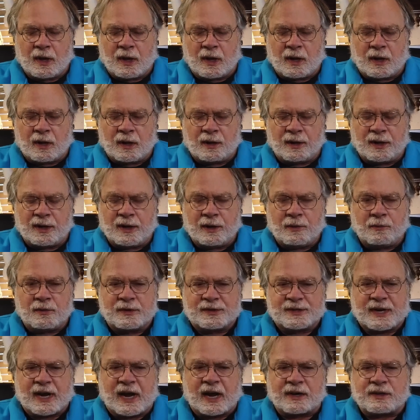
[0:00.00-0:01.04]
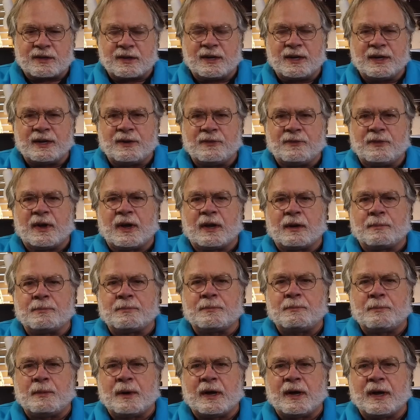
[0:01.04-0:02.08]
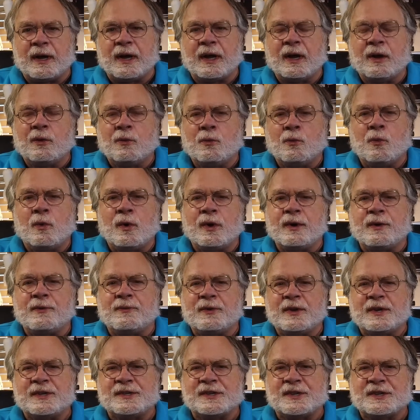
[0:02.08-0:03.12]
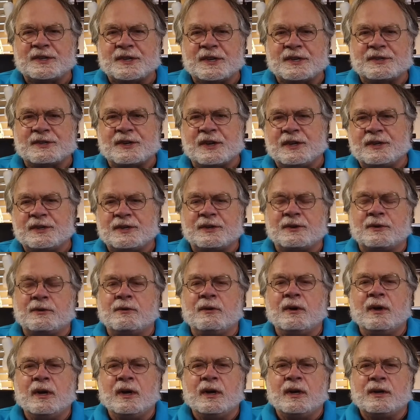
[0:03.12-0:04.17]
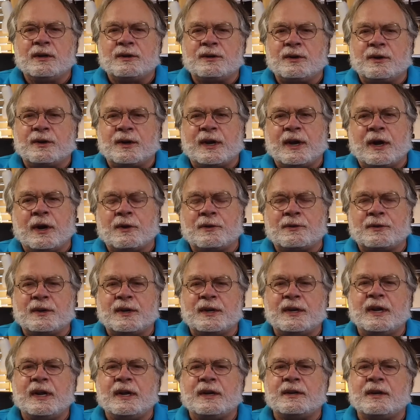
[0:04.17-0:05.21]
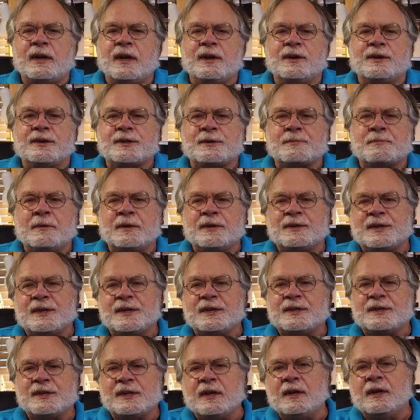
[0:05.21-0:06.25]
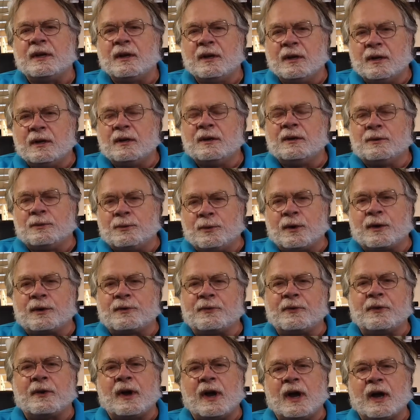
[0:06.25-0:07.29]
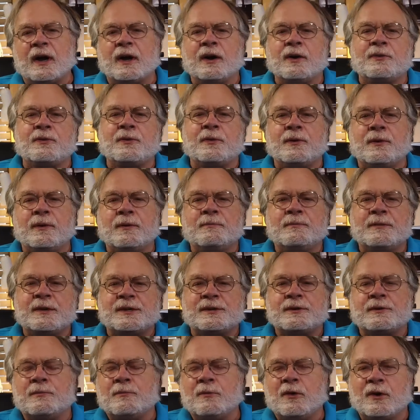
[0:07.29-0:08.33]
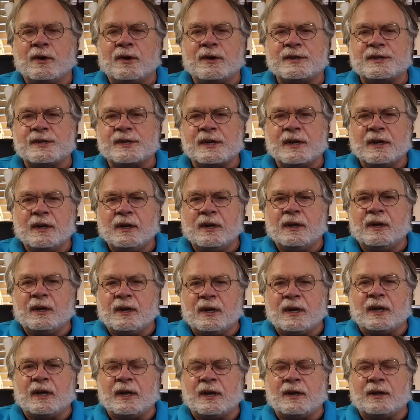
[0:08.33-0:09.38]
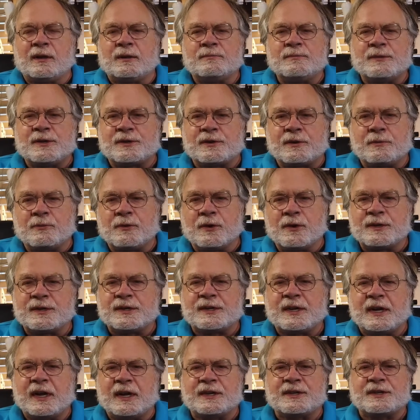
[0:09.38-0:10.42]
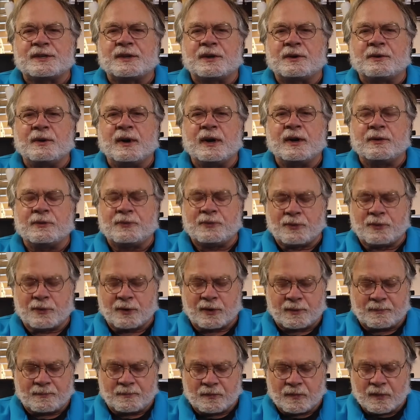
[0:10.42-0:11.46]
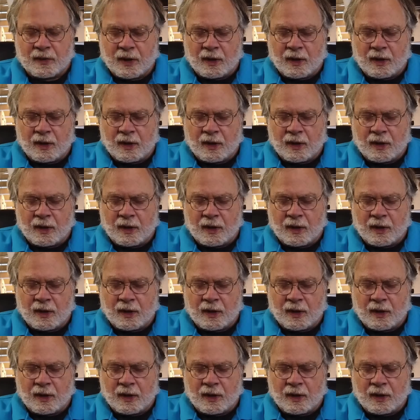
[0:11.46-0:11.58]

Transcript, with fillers: uh, it was actually developed by one of his assistants who took care of the details, but since he worked for hire for Mr. Morris, uh, Mr. Morris takes the credit for it.